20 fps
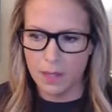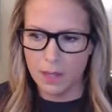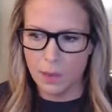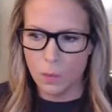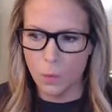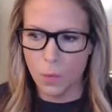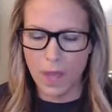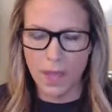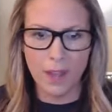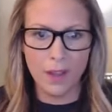
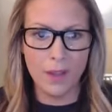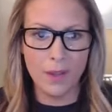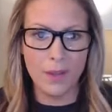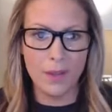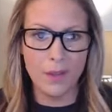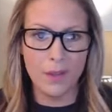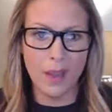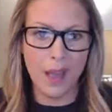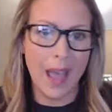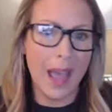
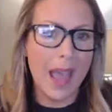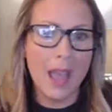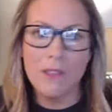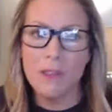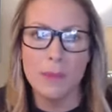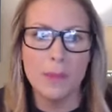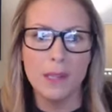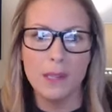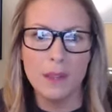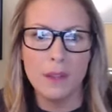Well, I have a
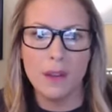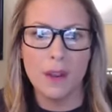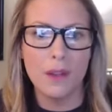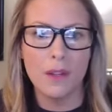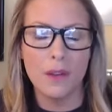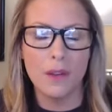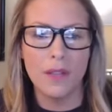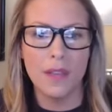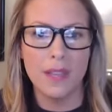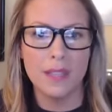million other
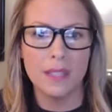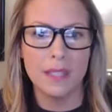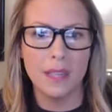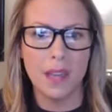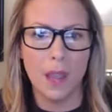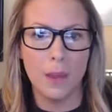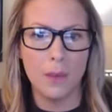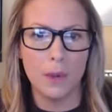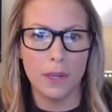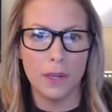things
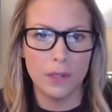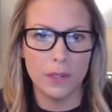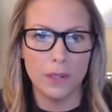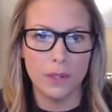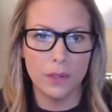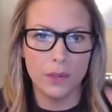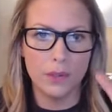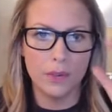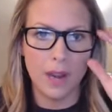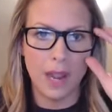that I want to
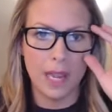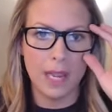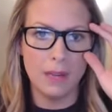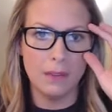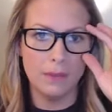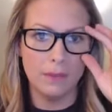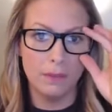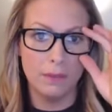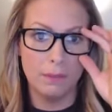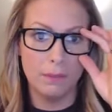do,
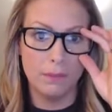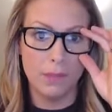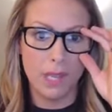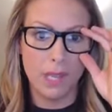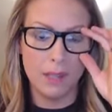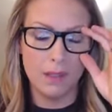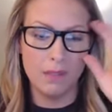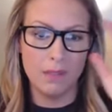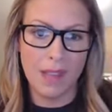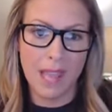right?
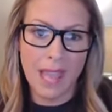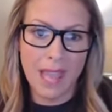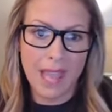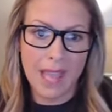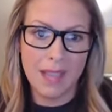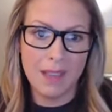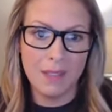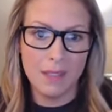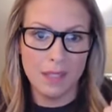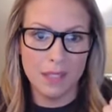but
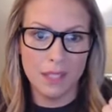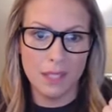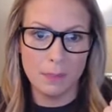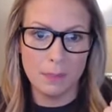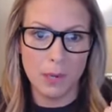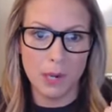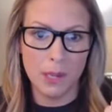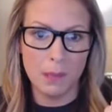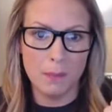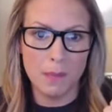A, this is
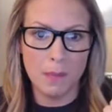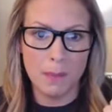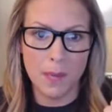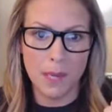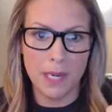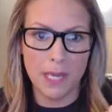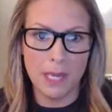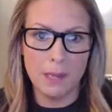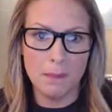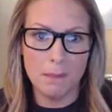bringing me
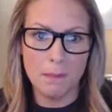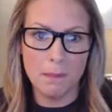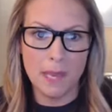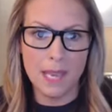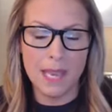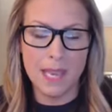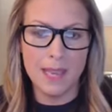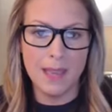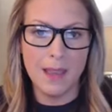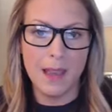money.
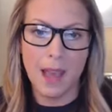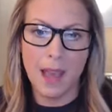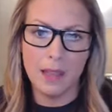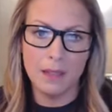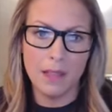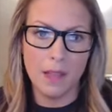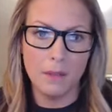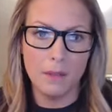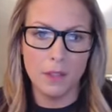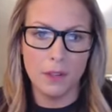B, I
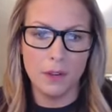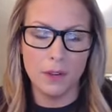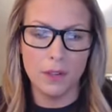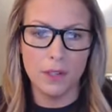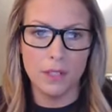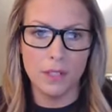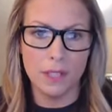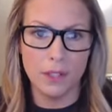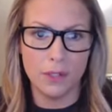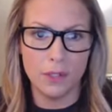love the
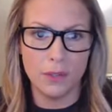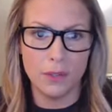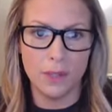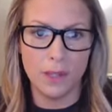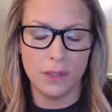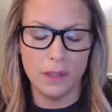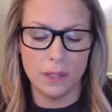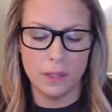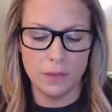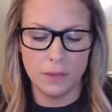girls that are
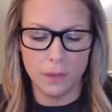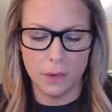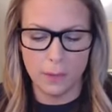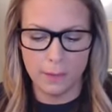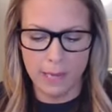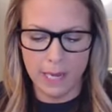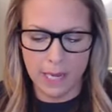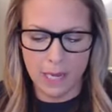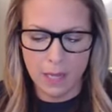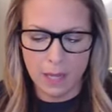doing this for
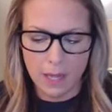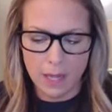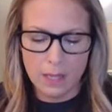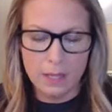me.